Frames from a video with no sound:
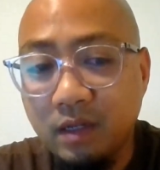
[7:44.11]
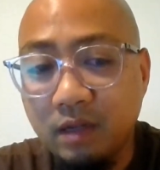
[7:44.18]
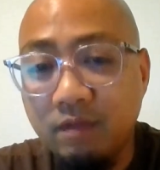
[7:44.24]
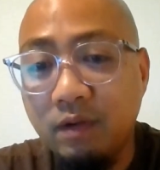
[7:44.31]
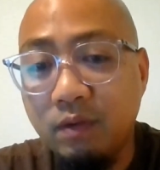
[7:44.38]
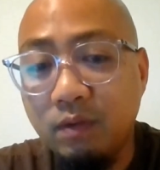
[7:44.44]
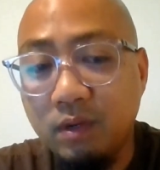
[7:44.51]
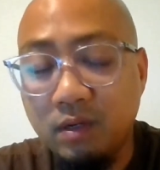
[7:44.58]

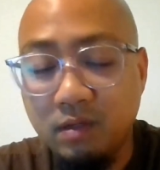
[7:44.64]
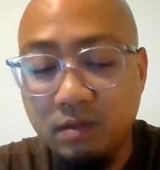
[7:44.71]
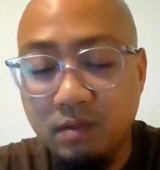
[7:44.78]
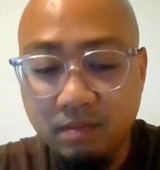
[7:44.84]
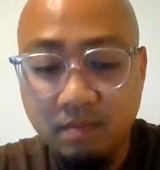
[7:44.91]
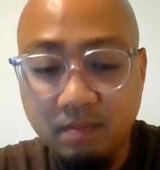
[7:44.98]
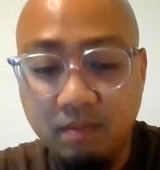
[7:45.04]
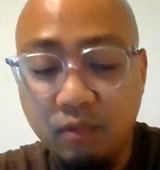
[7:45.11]
if I want
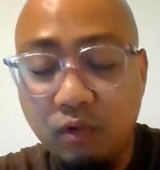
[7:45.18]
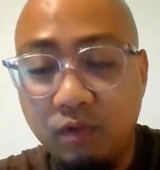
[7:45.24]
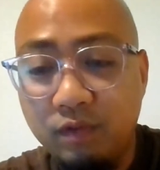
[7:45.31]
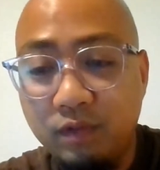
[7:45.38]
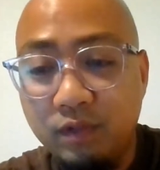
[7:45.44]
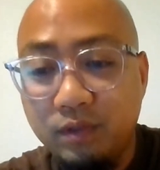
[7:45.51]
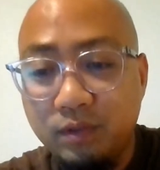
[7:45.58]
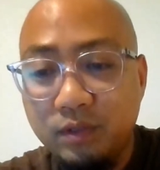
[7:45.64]
more
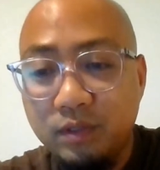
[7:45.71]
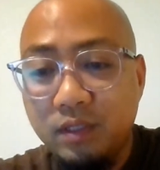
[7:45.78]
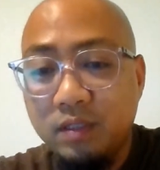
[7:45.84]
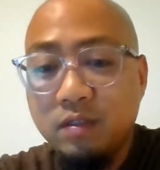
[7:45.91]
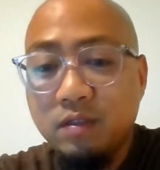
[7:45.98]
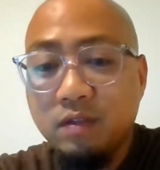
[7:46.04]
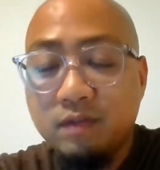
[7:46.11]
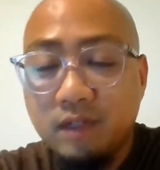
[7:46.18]
views
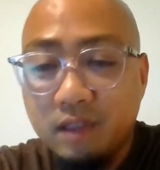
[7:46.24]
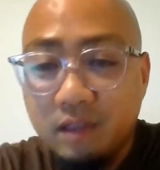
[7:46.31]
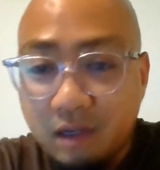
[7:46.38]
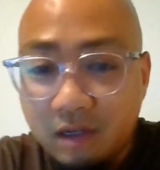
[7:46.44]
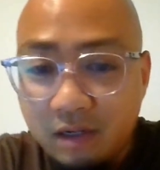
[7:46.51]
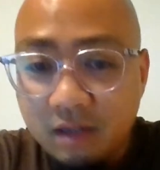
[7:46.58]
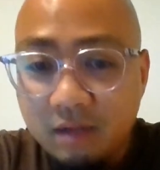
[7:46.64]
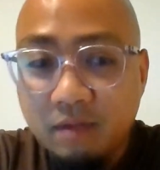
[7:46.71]
and stuff like
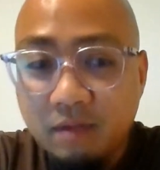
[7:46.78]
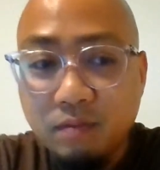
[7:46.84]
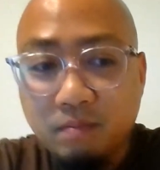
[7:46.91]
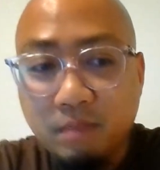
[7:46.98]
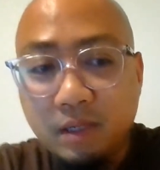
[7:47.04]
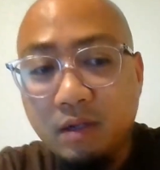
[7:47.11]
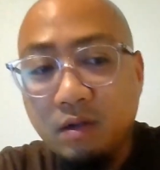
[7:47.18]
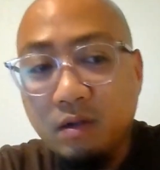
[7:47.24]
that and
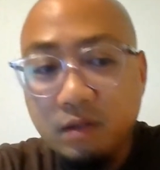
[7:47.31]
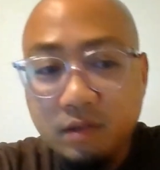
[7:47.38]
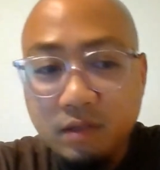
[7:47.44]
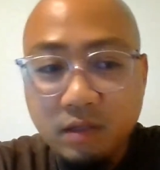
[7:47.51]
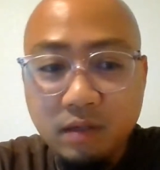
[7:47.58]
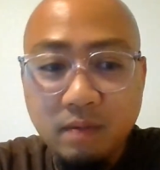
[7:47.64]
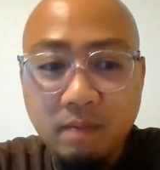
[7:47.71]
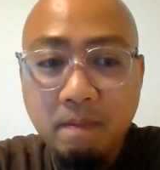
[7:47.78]
making
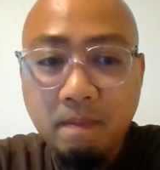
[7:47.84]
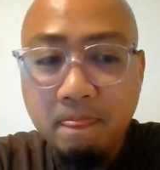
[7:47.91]
content.